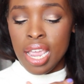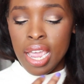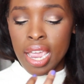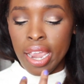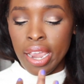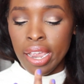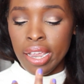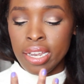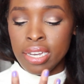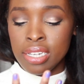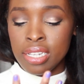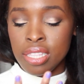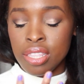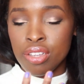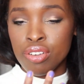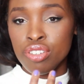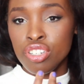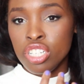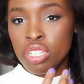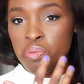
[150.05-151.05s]
And
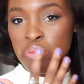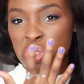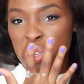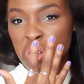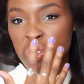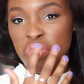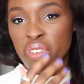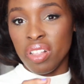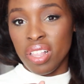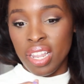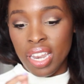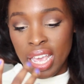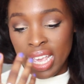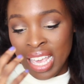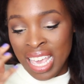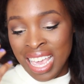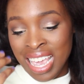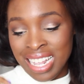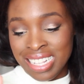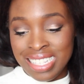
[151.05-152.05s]
they're just beautiful, and
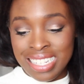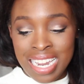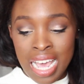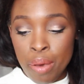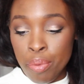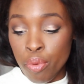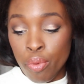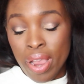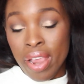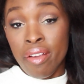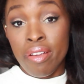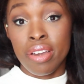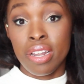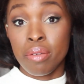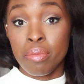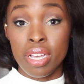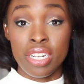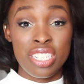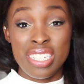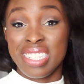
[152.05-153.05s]
I can't stop wearing
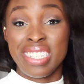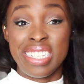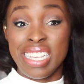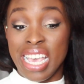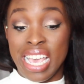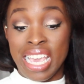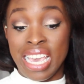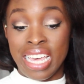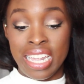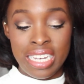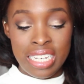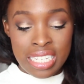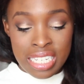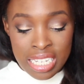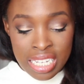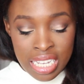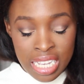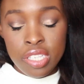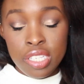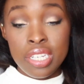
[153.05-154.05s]
them. I just
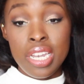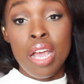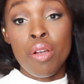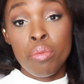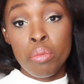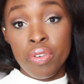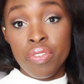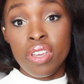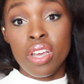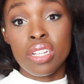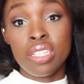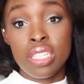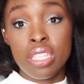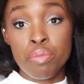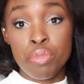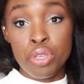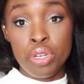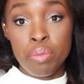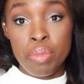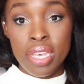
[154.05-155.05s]
can't. So now we're moving on to
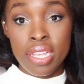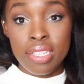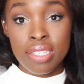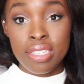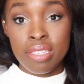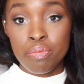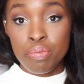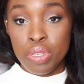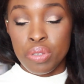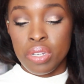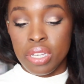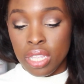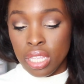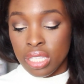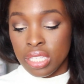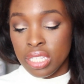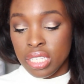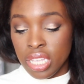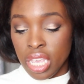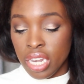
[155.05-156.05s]
the beauty bits. Beauty
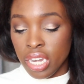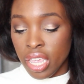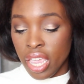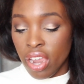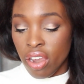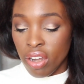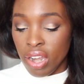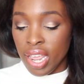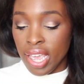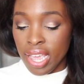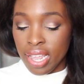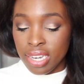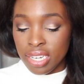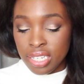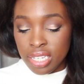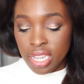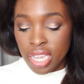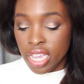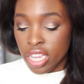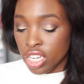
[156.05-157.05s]
and skincare
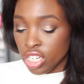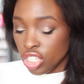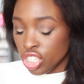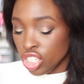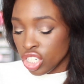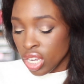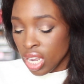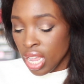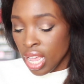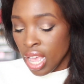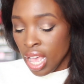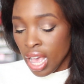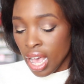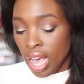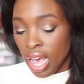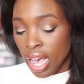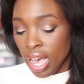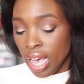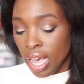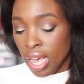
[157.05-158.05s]
land-ish.
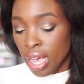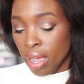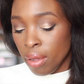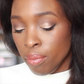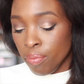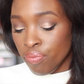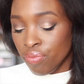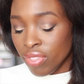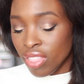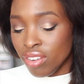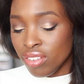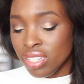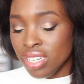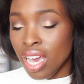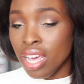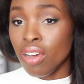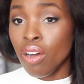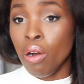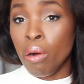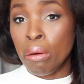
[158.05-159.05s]
Um, there's
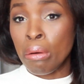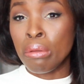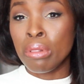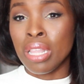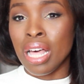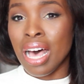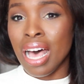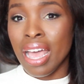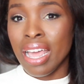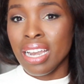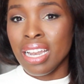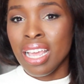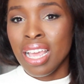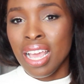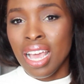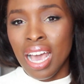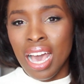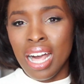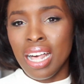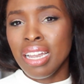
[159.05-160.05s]
not a whole lot.
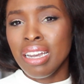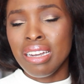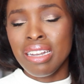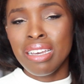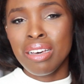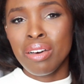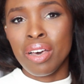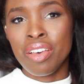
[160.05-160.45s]
I don't know.